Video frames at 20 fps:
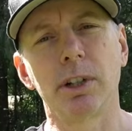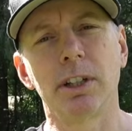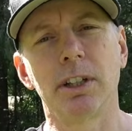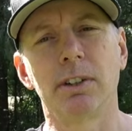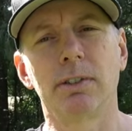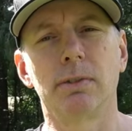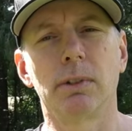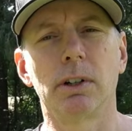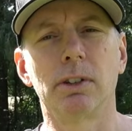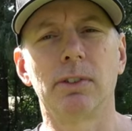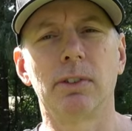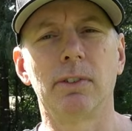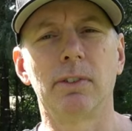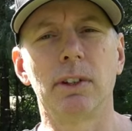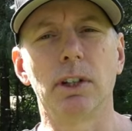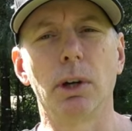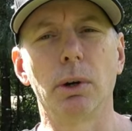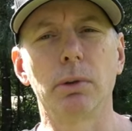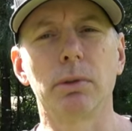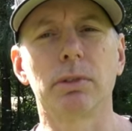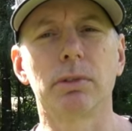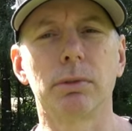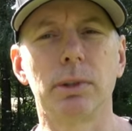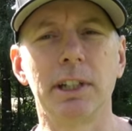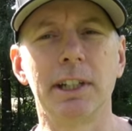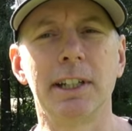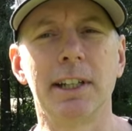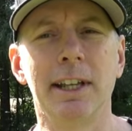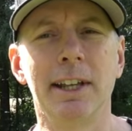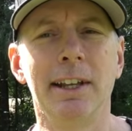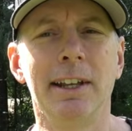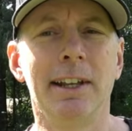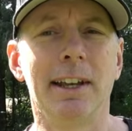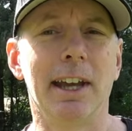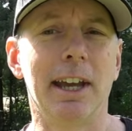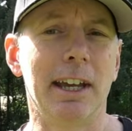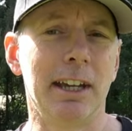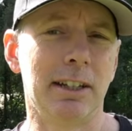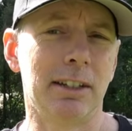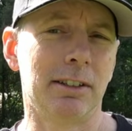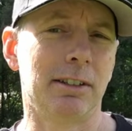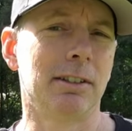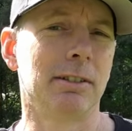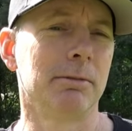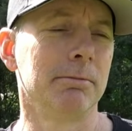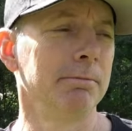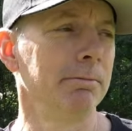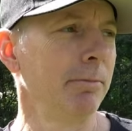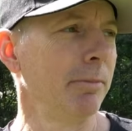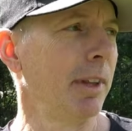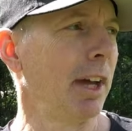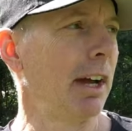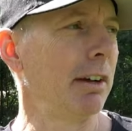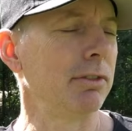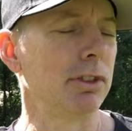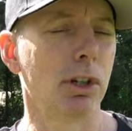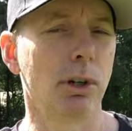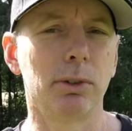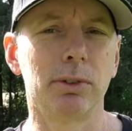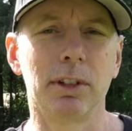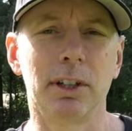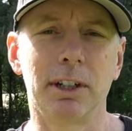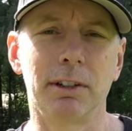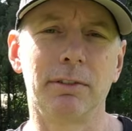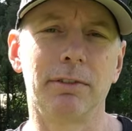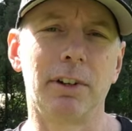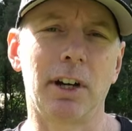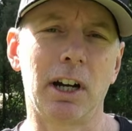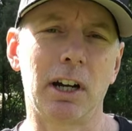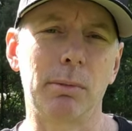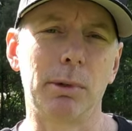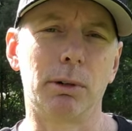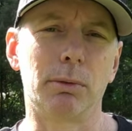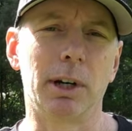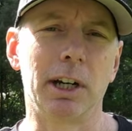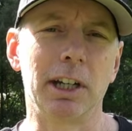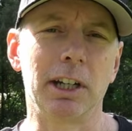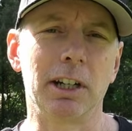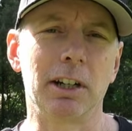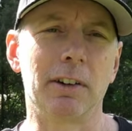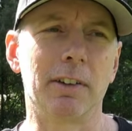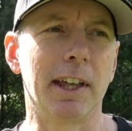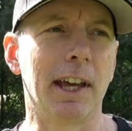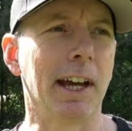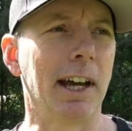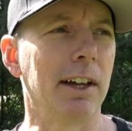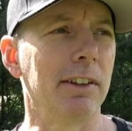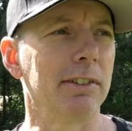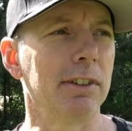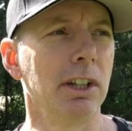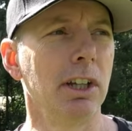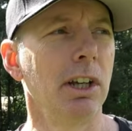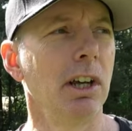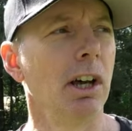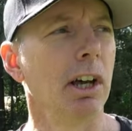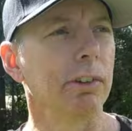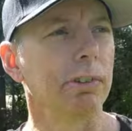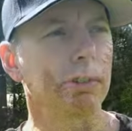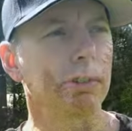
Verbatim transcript: is versus the O3. And I've chosen an environment right here that has a